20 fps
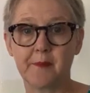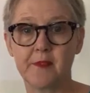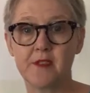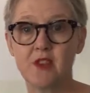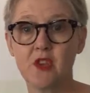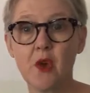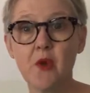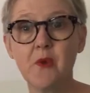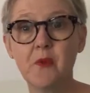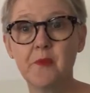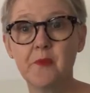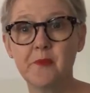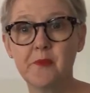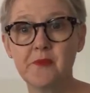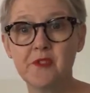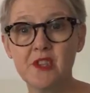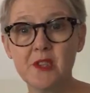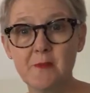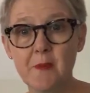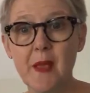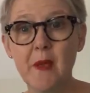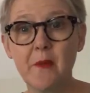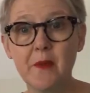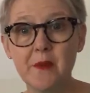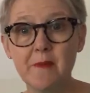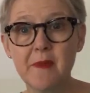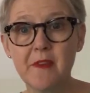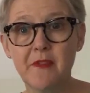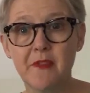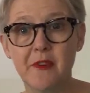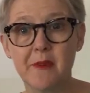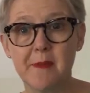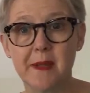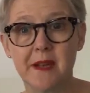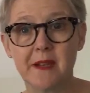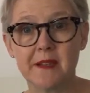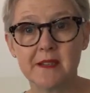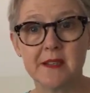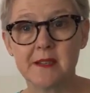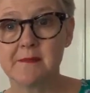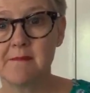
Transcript: So just bear with me for a minute.